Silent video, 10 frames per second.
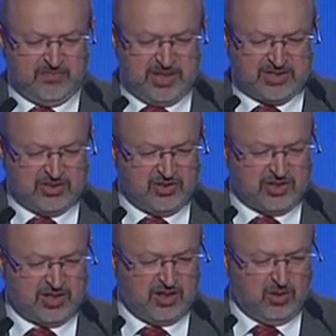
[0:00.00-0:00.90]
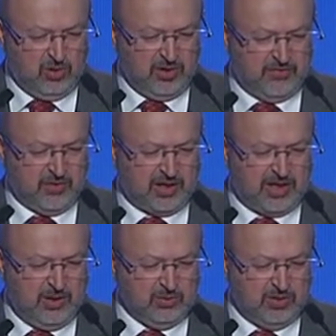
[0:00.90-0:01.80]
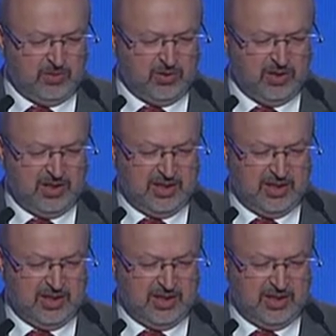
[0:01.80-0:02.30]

messages and calling for accountable